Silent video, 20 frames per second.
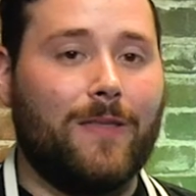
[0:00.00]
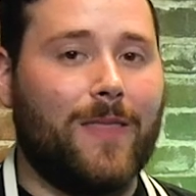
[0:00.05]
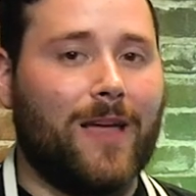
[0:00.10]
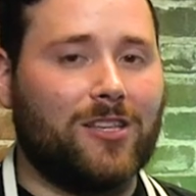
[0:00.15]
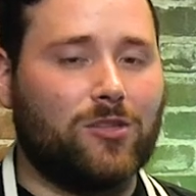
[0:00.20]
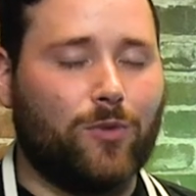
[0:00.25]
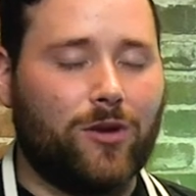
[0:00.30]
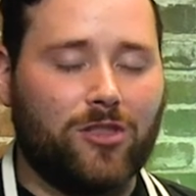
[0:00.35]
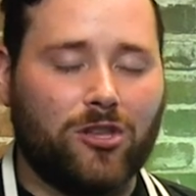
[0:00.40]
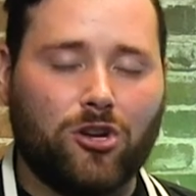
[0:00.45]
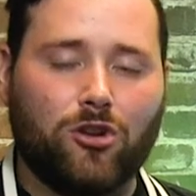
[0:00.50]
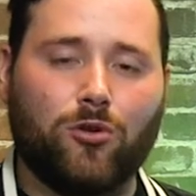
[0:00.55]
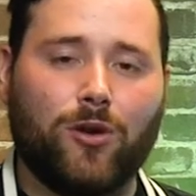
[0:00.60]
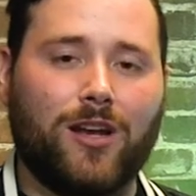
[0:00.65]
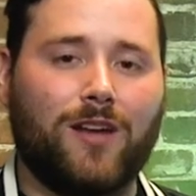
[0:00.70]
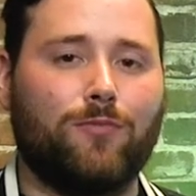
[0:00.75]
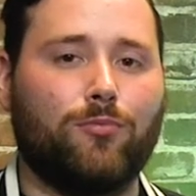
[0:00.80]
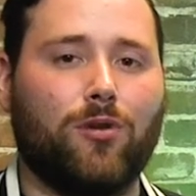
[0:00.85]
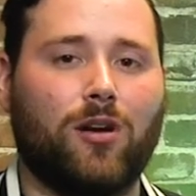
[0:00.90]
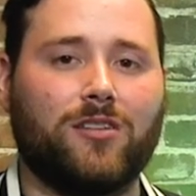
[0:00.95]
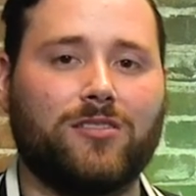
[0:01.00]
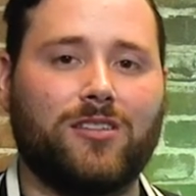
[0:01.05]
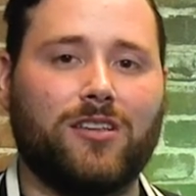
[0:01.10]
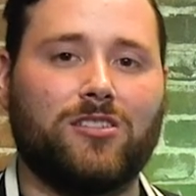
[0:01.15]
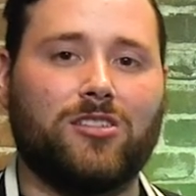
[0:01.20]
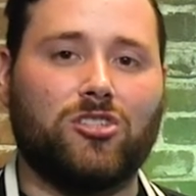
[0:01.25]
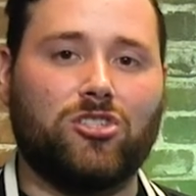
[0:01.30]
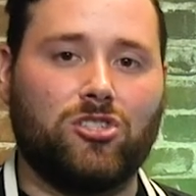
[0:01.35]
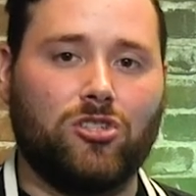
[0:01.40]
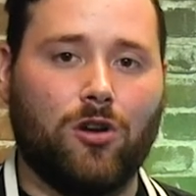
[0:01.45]
That's why the creative
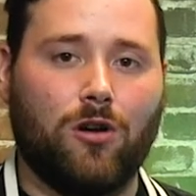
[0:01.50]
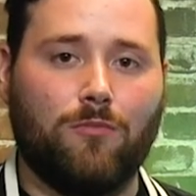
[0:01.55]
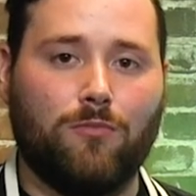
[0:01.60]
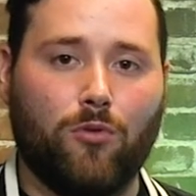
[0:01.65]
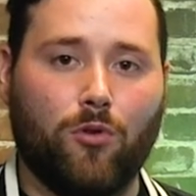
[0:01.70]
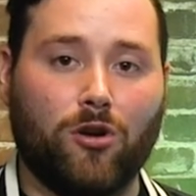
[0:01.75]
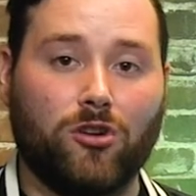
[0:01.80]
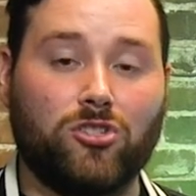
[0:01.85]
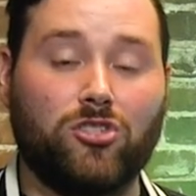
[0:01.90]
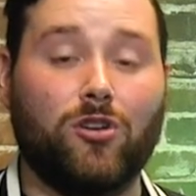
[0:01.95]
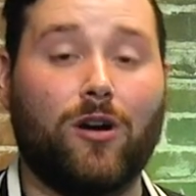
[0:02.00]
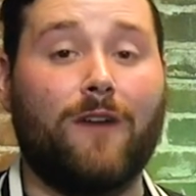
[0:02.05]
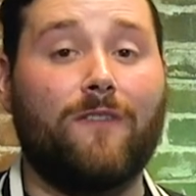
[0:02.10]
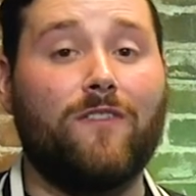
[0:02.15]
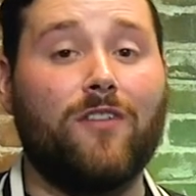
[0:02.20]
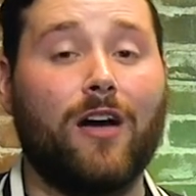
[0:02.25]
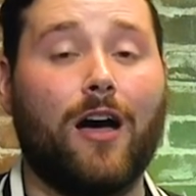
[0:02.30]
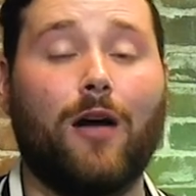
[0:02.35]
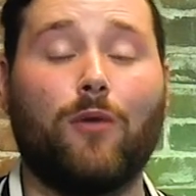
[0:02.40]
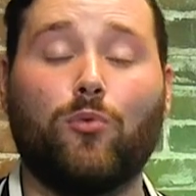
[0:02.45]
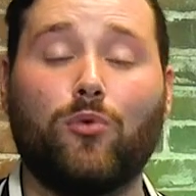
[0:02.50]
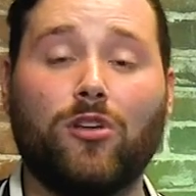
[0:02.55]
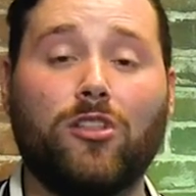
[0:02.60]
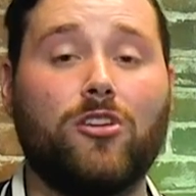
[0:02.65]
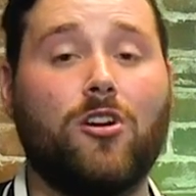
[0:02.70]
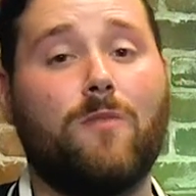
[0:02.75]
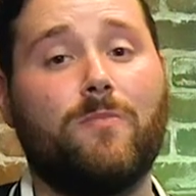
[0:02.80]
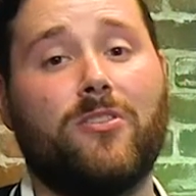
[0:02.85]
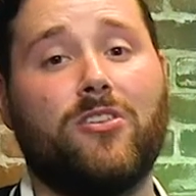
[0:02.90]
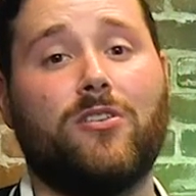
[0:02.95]
process is so important. So I
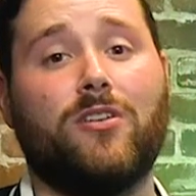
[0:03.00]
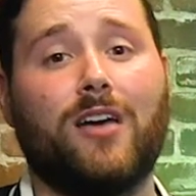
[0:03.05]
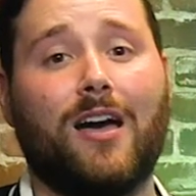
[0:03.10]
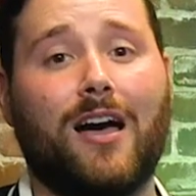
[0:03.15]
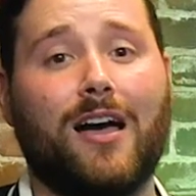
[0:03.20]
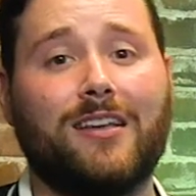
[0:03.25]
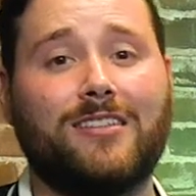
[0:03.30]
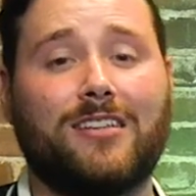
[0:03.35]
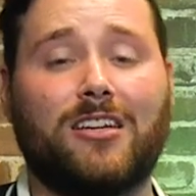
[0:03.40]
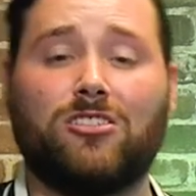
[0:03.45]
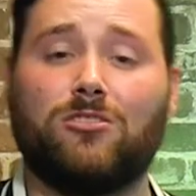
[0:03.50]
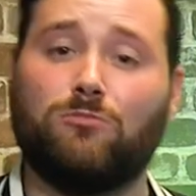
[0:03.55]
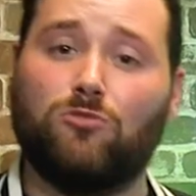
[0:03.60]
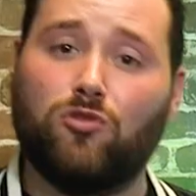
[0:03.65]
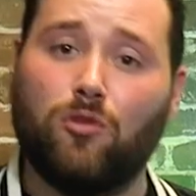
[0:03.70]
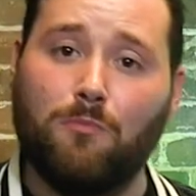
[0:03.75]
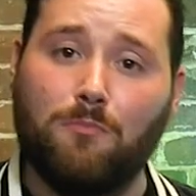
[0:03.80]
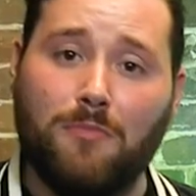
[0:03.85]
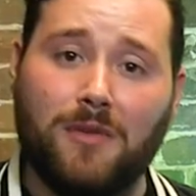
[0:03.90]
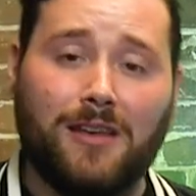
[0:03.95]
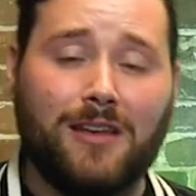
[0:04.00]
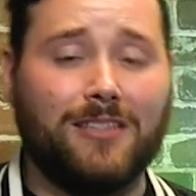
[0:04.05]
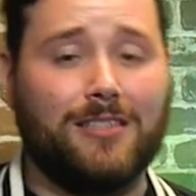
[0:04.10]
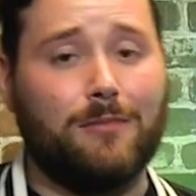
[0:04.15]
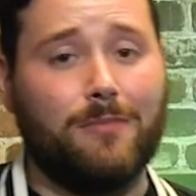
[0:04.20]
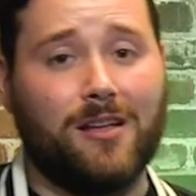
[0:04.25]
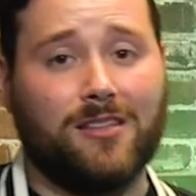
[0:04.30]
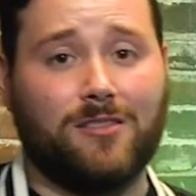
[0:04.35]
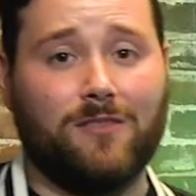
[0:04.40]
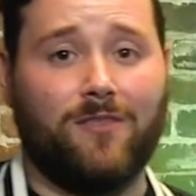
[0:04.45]
really hope that you guys got some
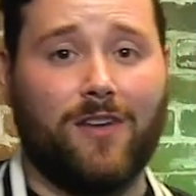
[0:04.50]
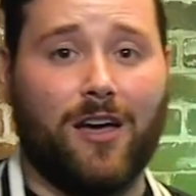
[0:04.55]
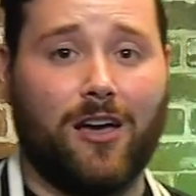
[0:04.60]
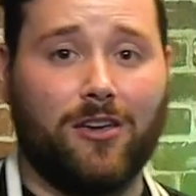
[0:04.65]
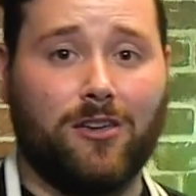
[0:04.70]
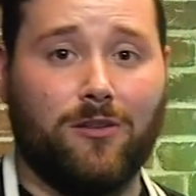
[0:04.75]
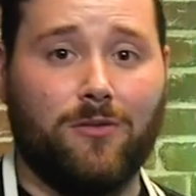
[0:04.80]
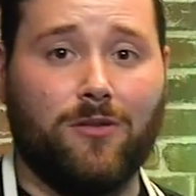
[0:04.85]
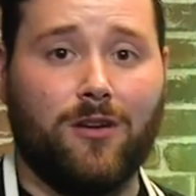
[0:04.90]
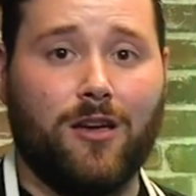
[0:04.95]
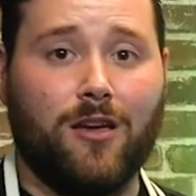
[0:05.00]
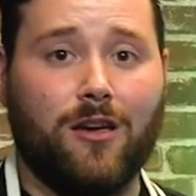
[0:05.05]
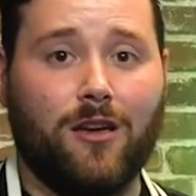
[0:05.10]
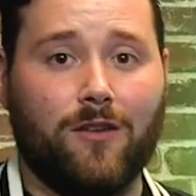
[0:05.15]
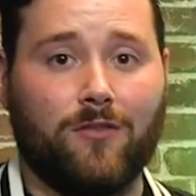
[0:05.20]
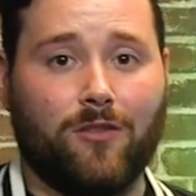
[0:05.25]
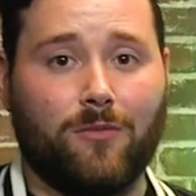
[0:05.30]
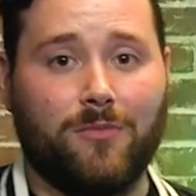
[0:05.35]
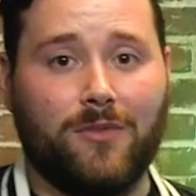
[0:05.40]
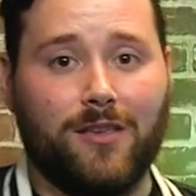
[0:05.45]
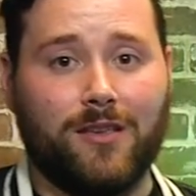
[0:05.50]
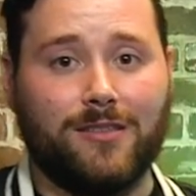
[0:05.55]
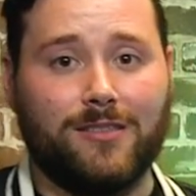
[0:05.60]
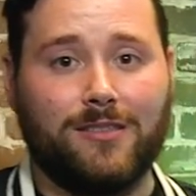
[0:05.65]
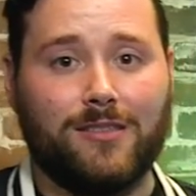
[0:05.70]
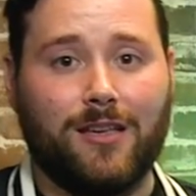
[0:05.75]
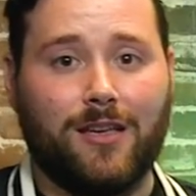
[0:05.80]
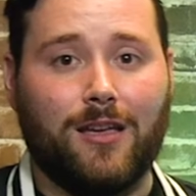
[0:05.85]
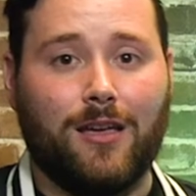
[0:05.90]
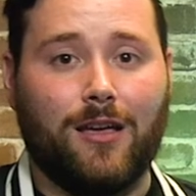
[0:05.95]
tremendous amounts of value from
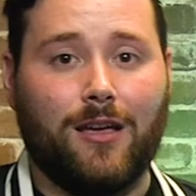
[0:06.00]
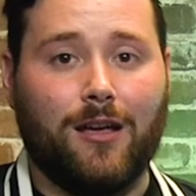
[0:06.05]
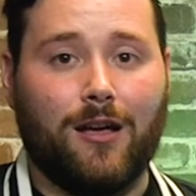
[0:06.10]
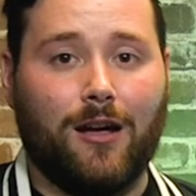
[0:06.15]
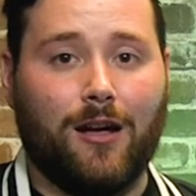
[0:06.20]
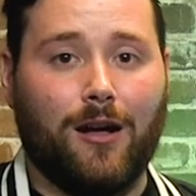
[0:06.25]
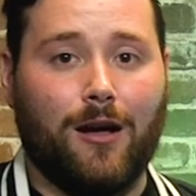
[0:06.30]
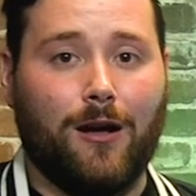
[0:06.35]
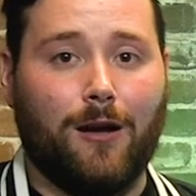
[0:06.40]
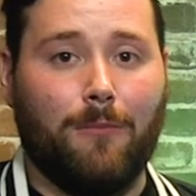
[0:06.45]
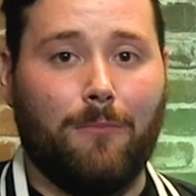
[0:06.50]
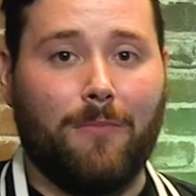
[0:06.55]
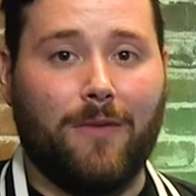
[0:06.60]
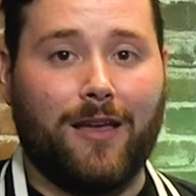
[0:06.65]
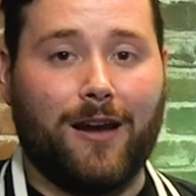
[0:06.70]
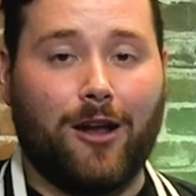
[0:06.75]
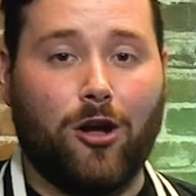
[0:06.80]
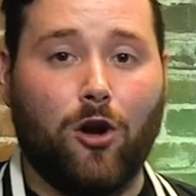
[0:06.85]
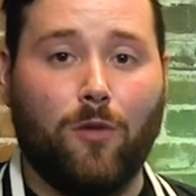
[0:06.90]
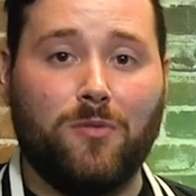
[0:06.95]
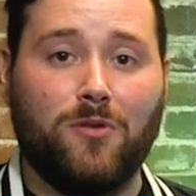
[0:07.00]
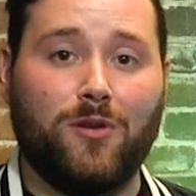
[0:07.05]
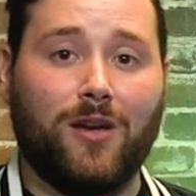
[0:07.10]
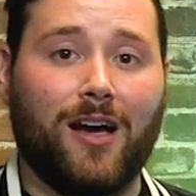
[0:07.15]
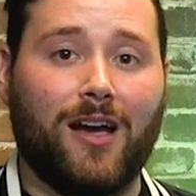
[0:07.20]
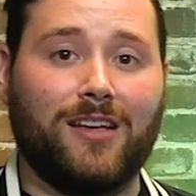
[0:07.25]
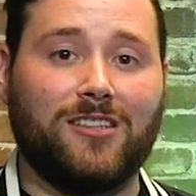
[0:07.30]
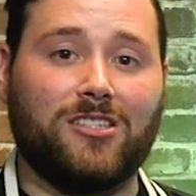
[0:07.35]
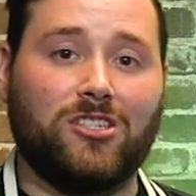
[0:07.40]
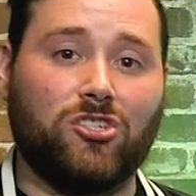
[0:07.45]
this, and I hope you
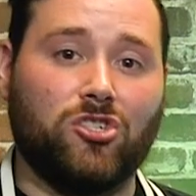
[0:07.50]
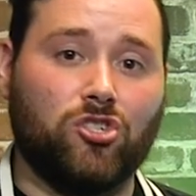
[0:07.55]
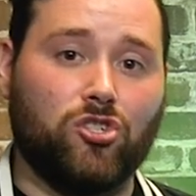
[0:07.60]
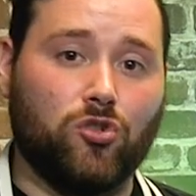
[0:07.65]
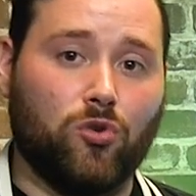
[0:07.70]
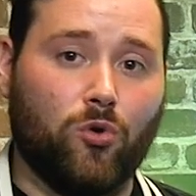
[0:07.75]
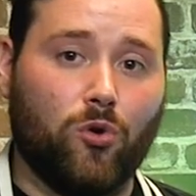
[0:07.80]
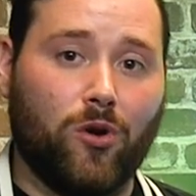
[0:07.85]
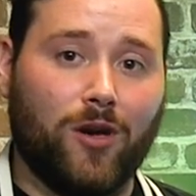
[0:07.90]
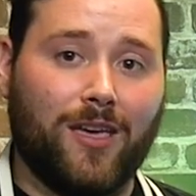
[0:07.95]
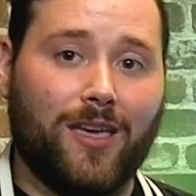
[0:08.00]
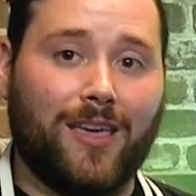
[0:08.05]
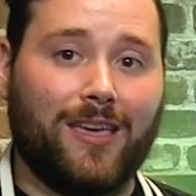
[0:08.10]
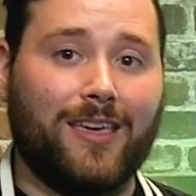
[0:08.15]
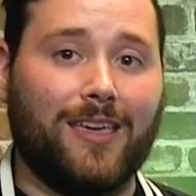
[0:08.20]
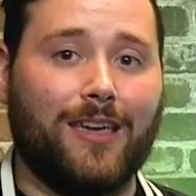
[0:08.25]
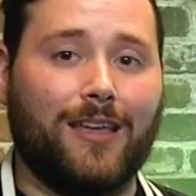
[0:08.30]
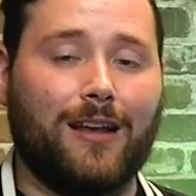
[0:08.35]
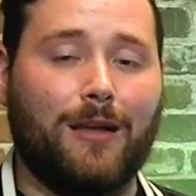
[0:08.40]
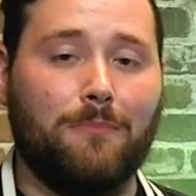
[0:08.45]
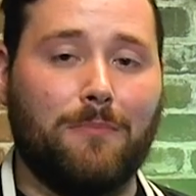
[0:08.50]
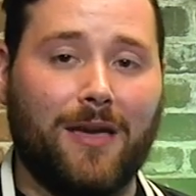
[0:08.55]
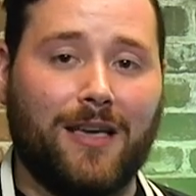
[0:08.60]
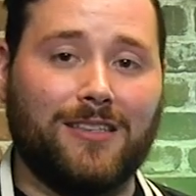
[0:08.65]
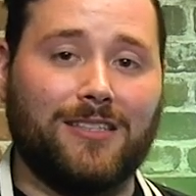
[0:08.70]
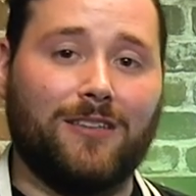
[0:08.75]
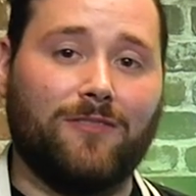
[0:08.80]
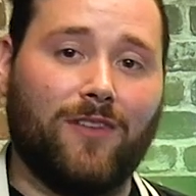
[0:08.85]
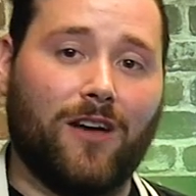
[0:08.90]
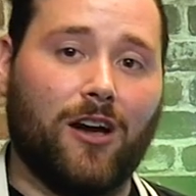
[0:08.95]
guys enjoy and get
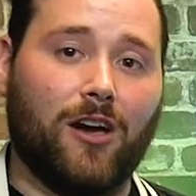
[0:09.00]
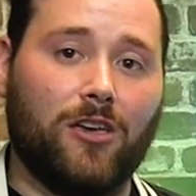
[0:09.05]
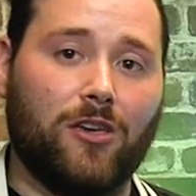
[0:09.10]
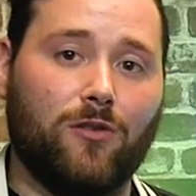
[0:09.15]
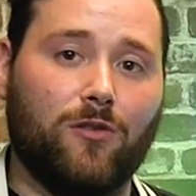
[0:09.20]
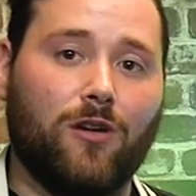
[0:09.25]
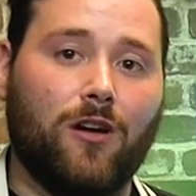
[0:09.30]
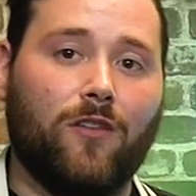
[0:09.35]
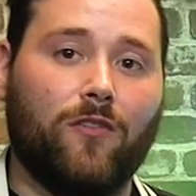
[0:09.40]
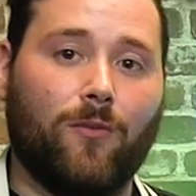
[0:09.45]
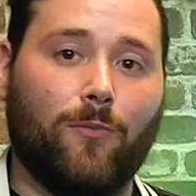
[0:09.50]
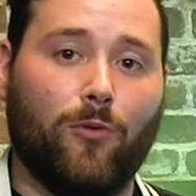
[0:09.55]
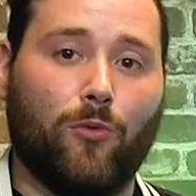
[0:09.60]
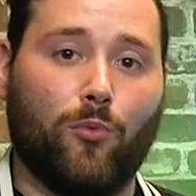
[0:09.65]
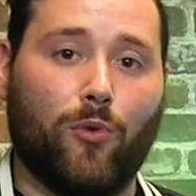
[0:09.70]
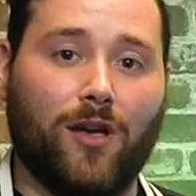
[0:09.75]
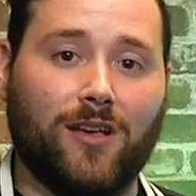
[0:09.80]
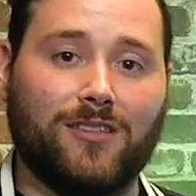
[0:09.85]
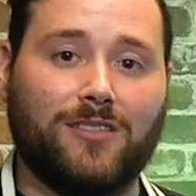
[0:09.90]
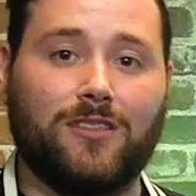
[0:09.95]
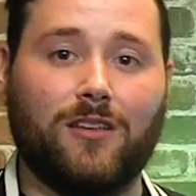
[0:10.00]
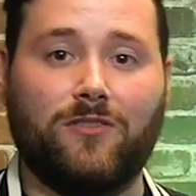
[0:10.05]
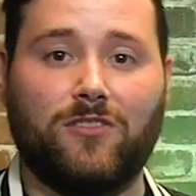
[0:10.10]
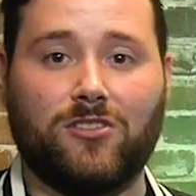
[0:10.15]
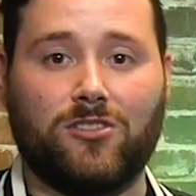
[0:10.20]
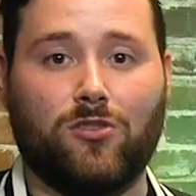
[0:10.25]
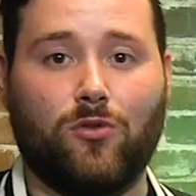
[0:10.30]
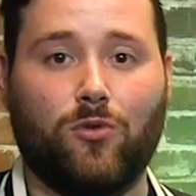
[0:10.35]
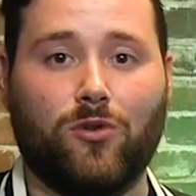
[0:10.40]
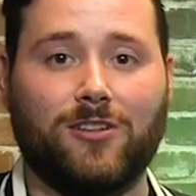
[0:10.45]
amazing value from the rest of
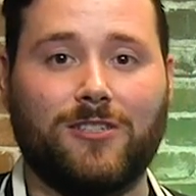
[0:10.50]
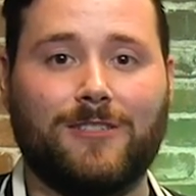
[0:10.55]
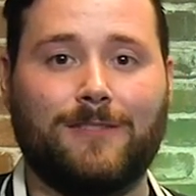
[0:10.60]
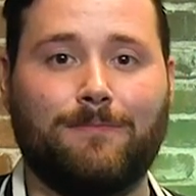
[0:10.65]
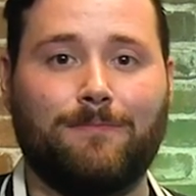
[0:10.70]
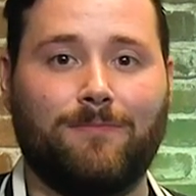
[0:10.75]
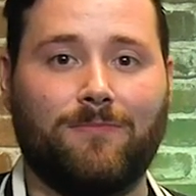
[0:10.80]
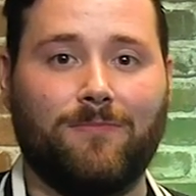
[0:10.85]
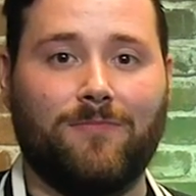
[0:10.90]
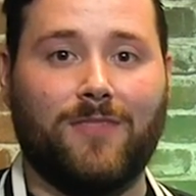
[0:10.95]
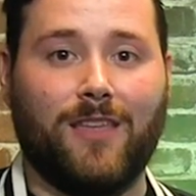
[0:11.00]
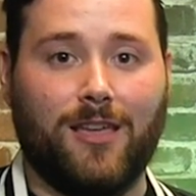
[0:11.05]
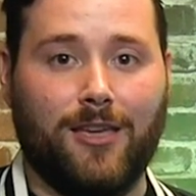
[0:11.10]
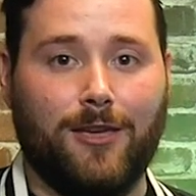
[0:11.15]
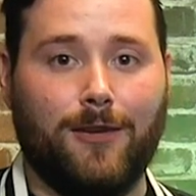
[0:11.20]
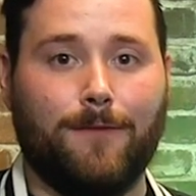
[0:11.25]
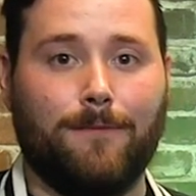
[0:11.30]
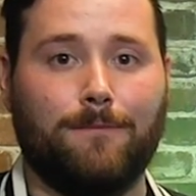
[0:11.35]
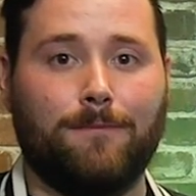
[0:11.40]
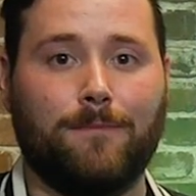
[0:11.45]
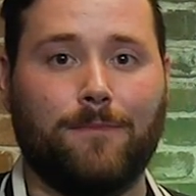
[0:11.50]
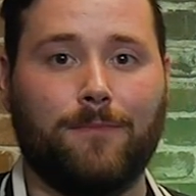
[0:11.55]
this course. Thank you.